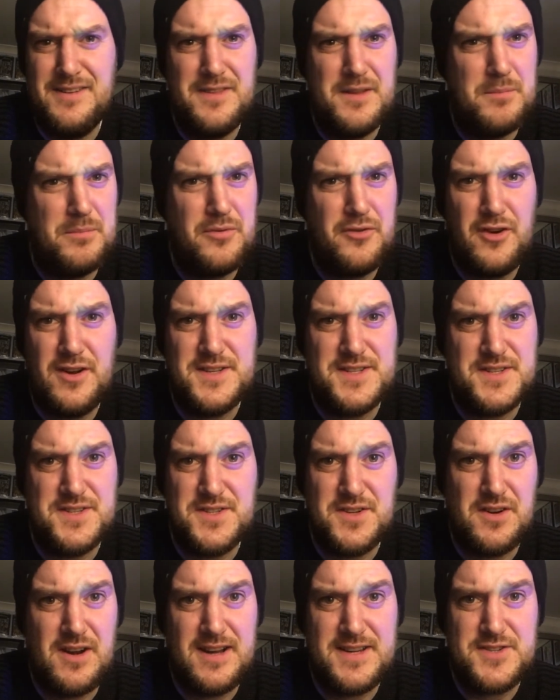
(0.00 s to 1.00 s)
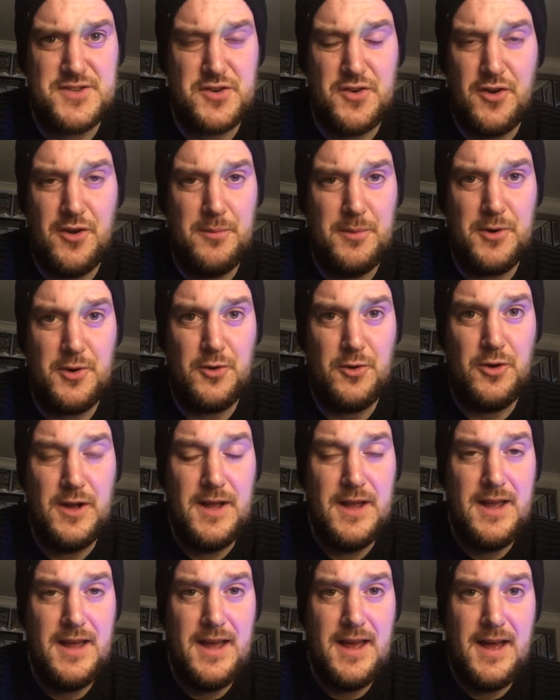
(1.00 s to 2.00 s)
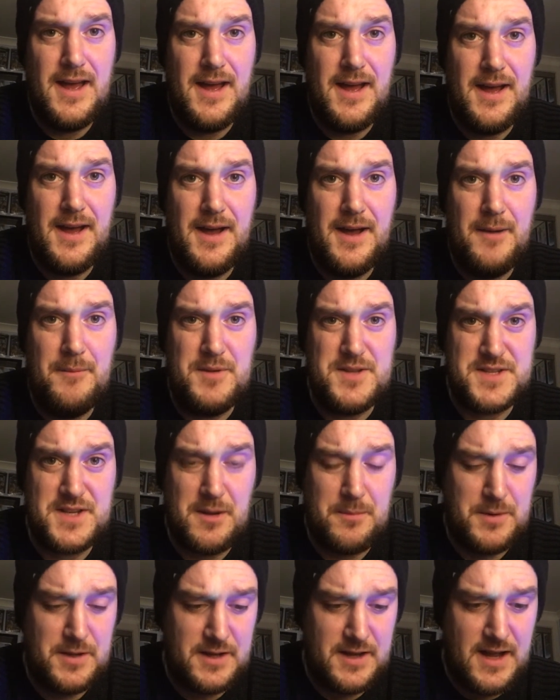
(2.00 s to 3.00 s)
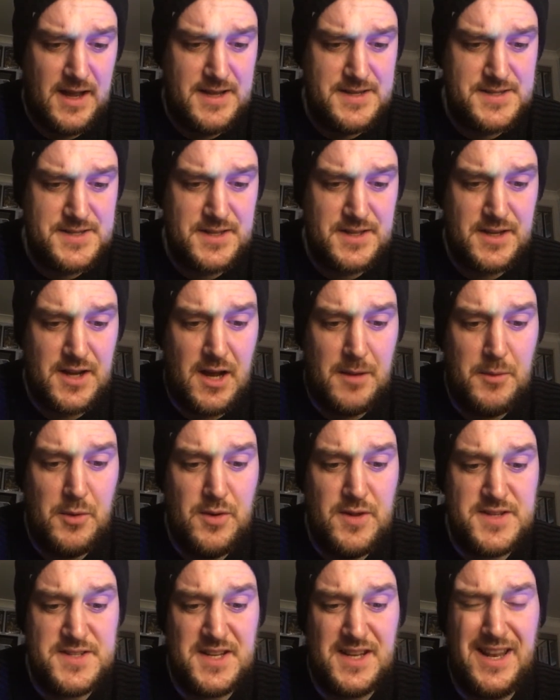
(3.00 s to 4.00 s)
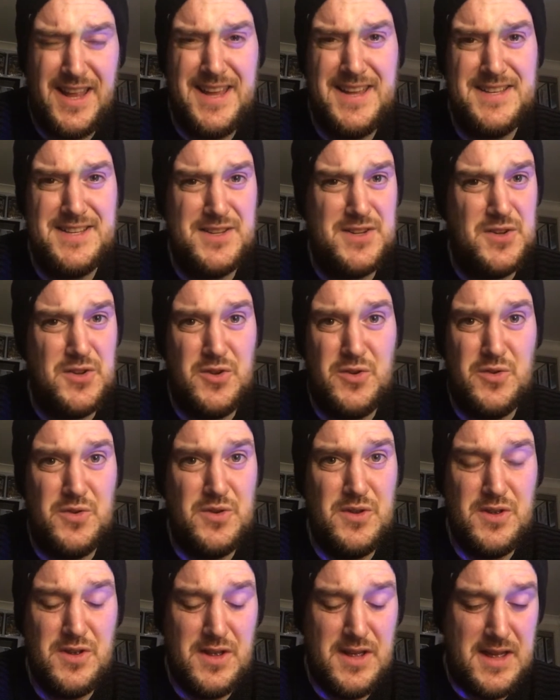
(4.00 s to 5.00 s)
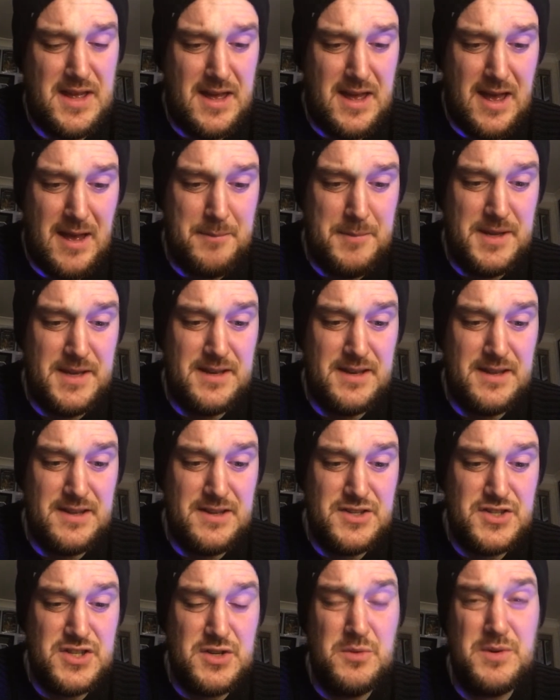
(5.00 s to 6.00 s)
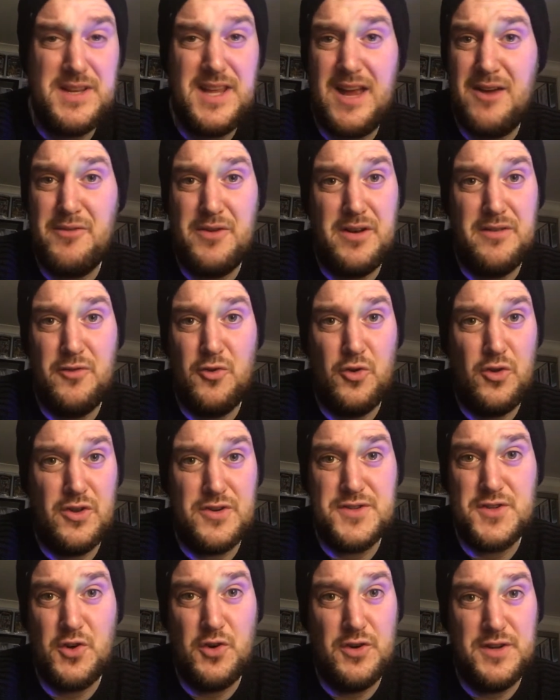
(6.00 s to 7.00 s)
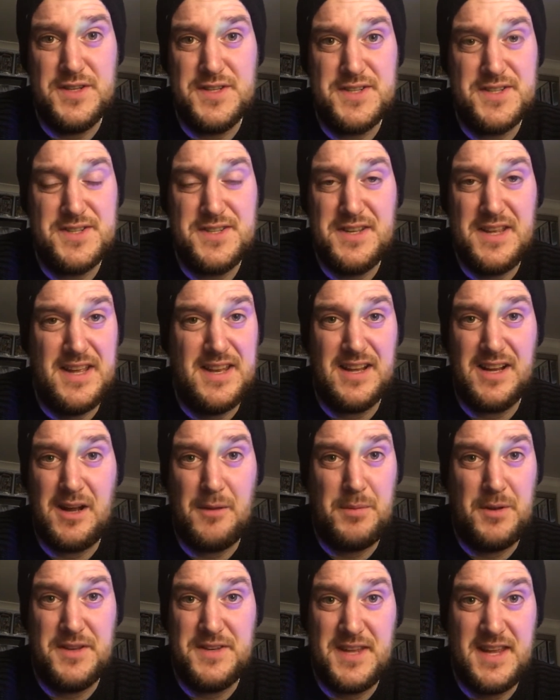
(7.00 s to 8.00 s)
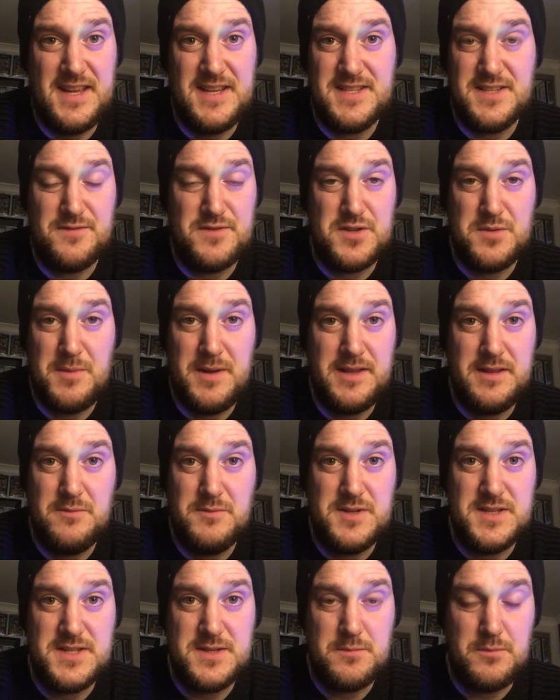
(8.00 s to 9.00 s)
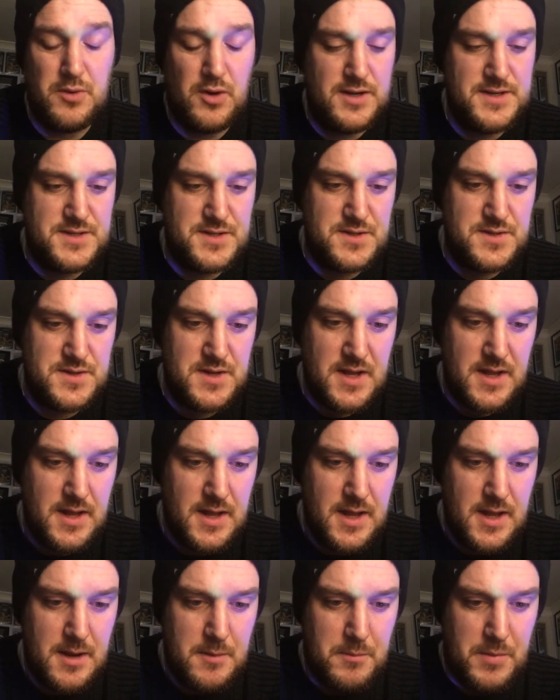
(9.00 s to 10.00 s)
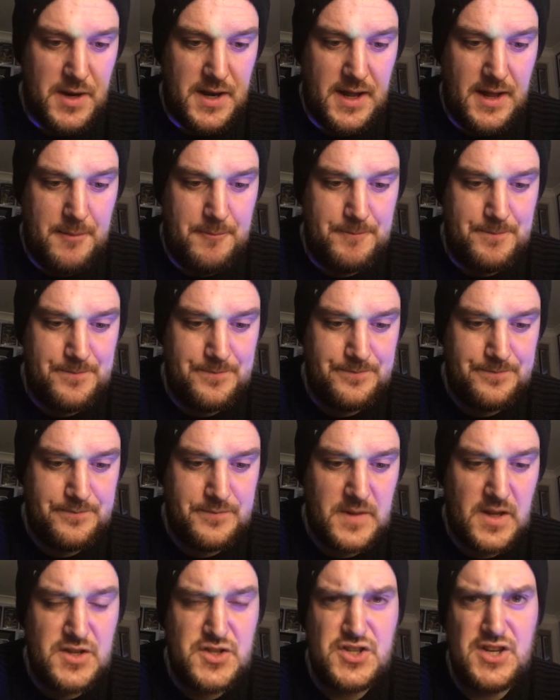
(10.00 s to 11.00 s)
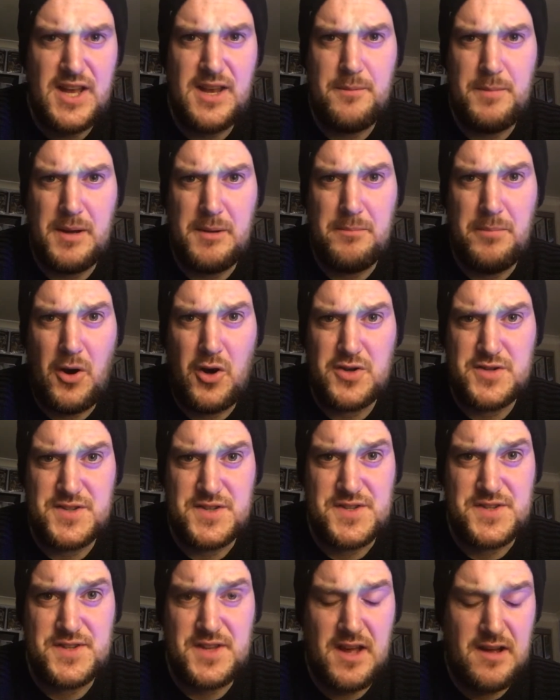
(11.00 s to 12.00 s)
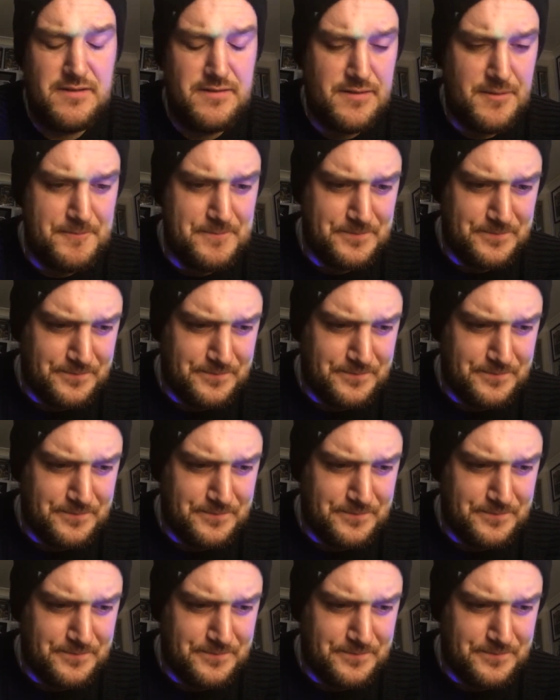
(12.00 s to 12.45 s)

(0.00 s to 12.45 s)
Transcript: the prices are astronomical. There's a couple of guys at the car boot. There's a lady who, I mean, she would get rid of all her toys in a couple of days if she made them decent prices. But she had a big box of stuff.